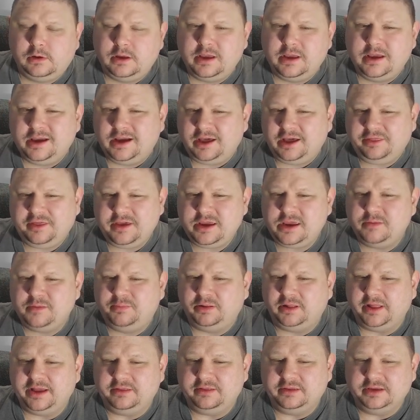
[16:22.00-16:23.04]
I think you
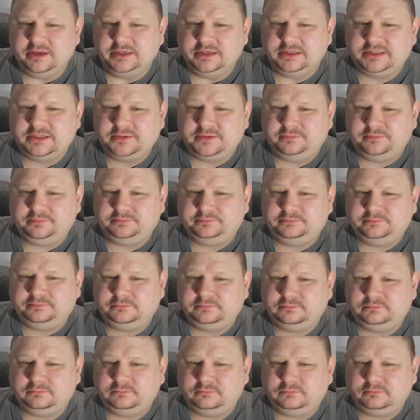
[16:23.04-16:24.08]
play this.
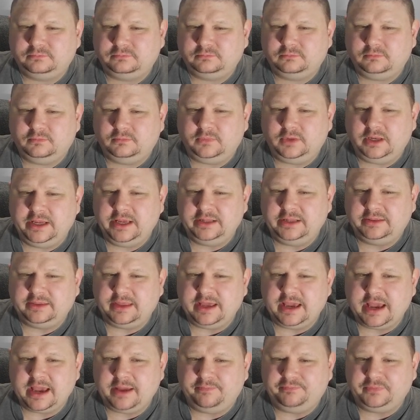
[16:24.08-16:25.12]
Hit
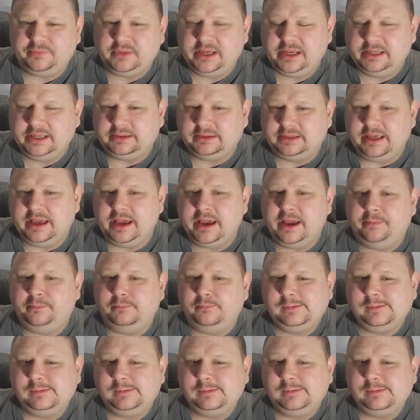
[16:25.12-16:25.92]
that, hit that.